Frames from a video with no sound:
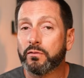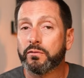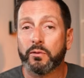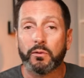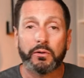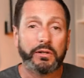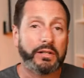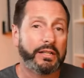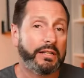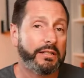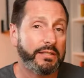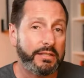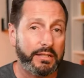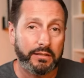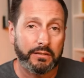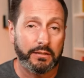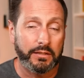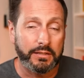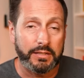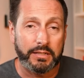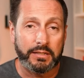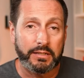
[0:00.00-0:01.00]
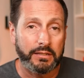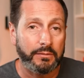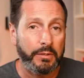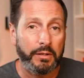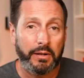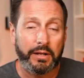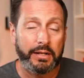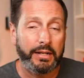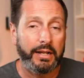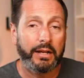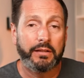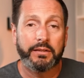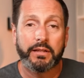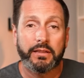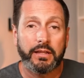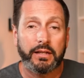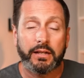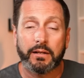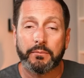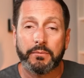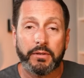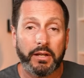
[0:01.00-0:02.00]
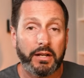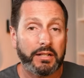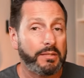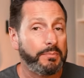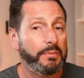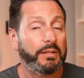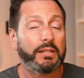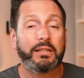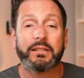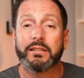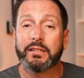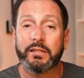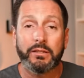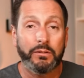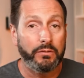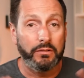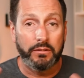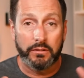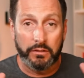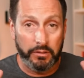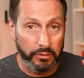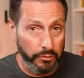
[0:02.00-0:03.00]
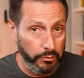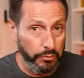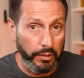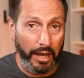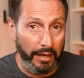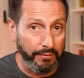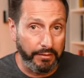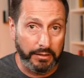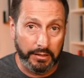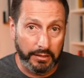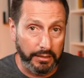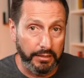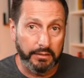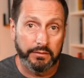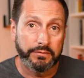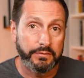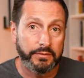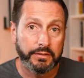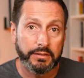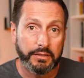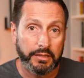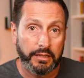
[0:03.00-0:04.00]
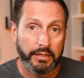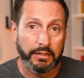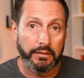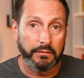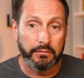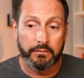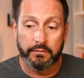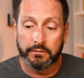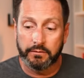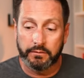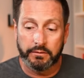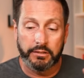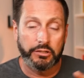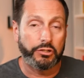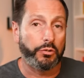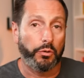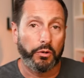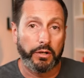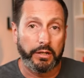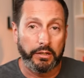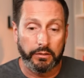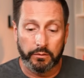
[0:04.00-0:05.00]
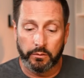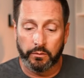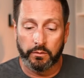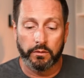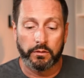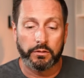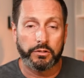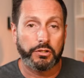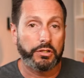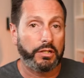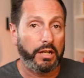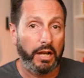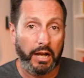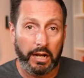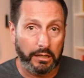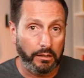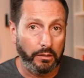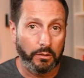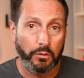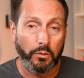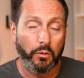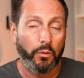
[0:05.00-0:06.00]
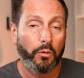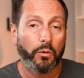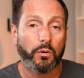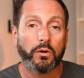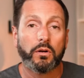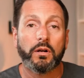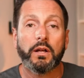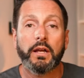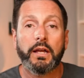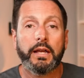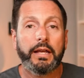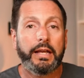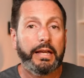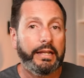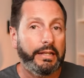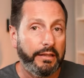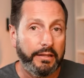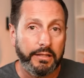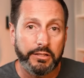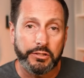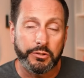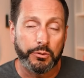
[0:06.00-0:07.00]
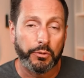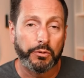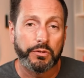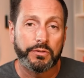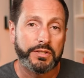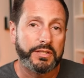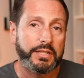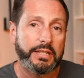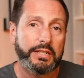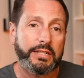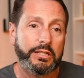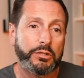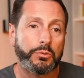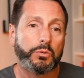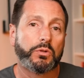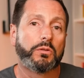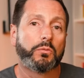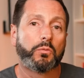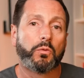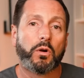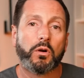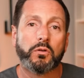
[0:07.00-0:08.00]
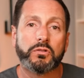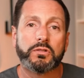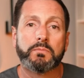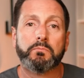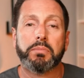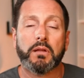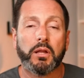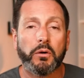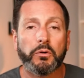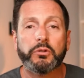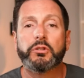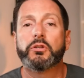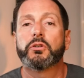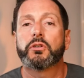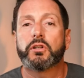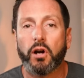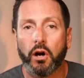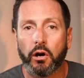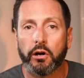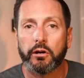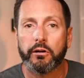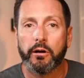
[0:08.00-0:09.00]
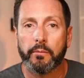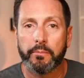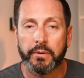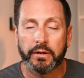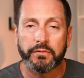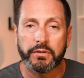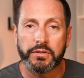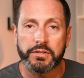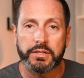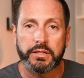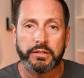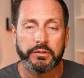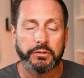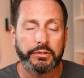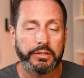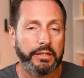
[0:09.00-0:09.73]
if Floridians listening to me right now and they think I'm nuts, but you, you haven't lived in Detroit or Chicago or any of these northern cities where the roads blow your car up every single